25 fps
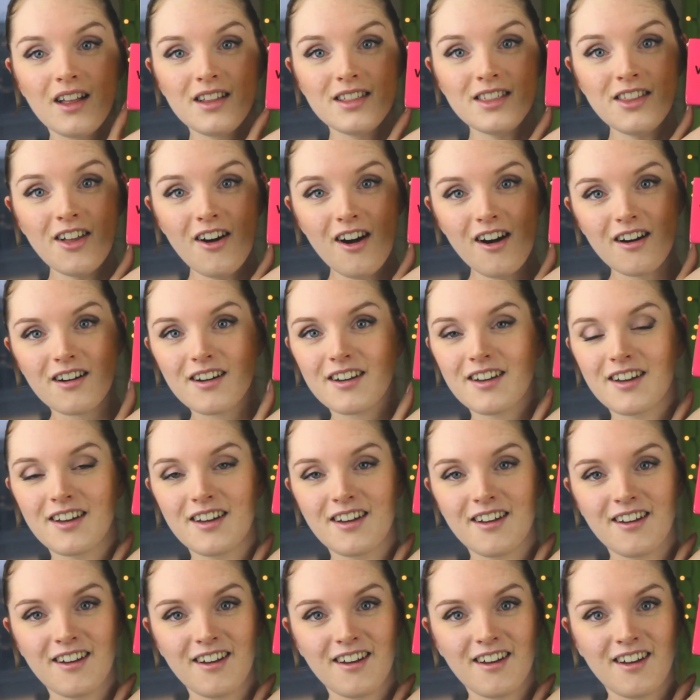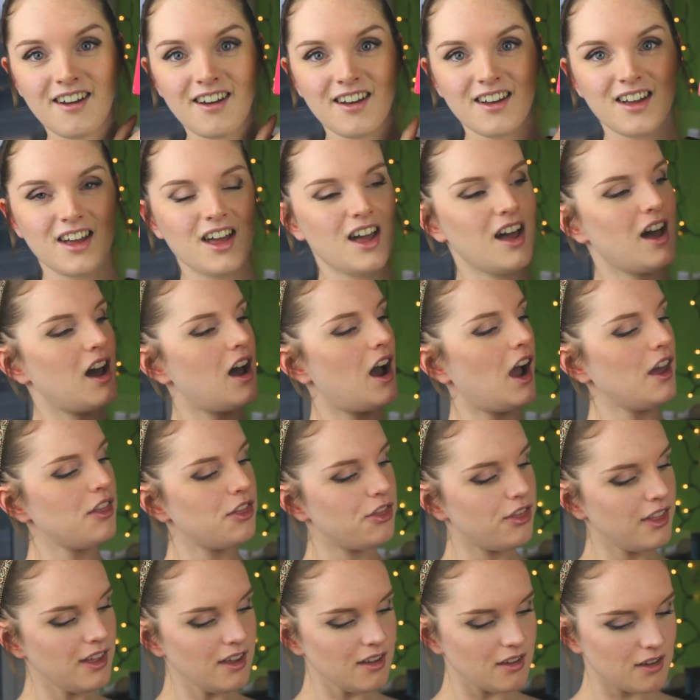Look! I
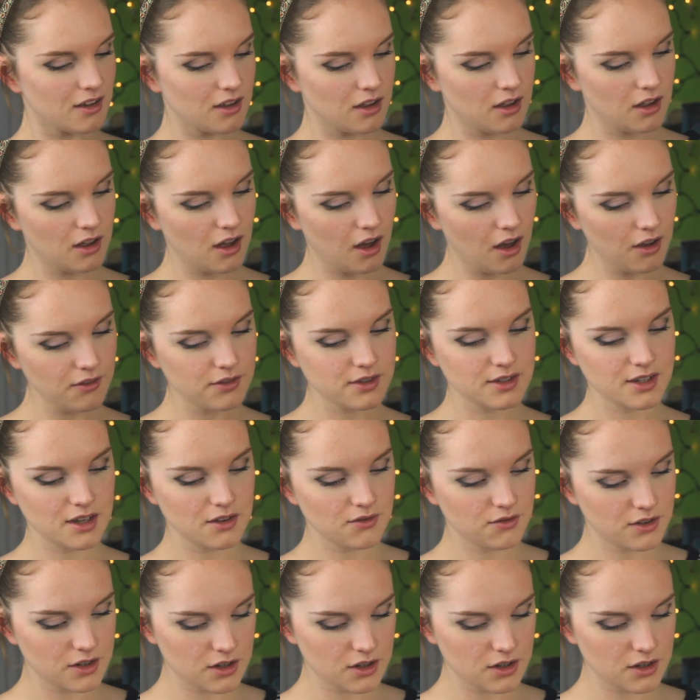think I've seen